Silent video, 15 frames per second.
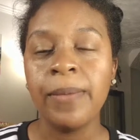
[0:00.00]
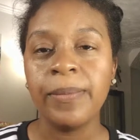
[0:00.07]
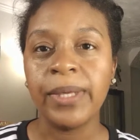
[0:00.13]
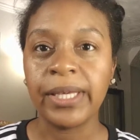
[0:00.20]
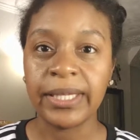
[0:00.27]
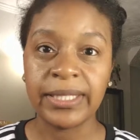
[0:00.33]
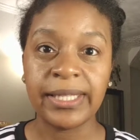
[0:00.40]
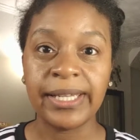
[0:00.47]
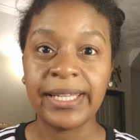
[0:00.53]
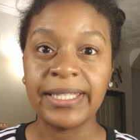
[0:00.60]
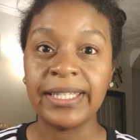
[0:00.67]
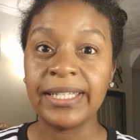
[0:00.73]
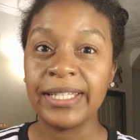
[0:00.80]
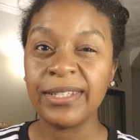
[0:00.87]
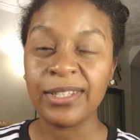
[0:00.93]
because like I
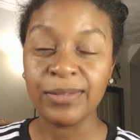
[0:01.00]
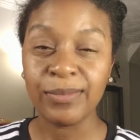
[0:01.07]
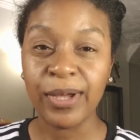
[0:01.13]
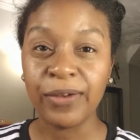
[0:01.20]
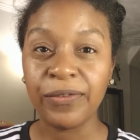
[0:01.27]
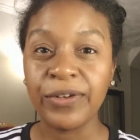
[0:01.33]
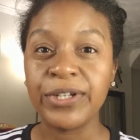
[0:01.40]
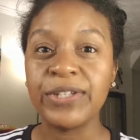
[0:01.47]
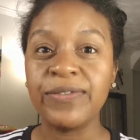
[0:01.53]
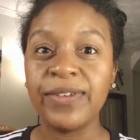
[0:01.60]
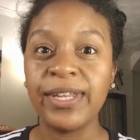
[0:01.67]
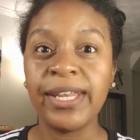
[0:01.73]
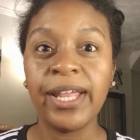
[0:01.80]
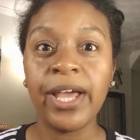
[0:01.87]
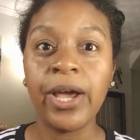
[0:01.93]
said, this is my first
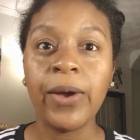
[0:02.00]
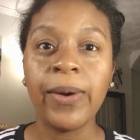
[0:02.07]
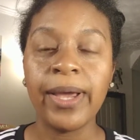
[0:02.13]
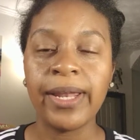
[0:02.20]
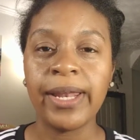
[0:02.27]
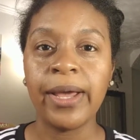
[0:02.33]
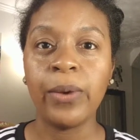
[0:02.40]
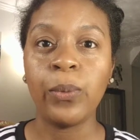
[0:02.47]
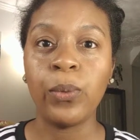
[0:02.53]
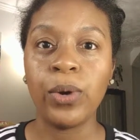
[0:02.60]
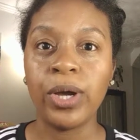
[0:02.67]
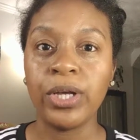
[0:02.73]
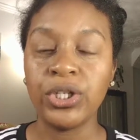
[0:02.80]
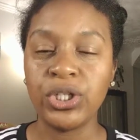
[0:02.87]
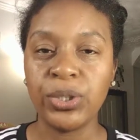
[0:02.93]
video and I
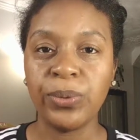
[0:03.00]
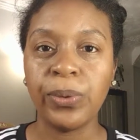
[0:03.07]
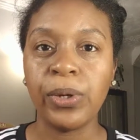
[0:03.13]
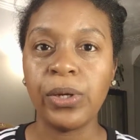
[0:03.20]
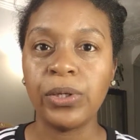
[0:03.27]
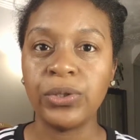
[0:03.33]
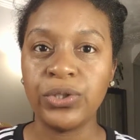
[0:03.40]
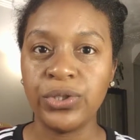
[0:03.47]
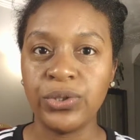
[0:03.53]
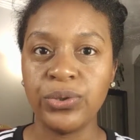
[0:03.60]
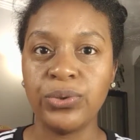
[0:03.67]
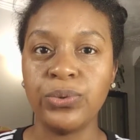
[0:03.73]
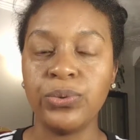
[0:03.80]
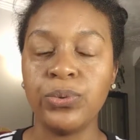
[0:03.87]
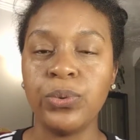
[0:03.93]
want you all
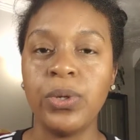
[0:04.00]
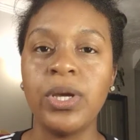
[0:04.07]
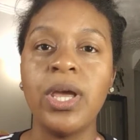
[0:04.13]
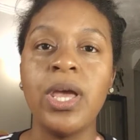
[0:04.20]
to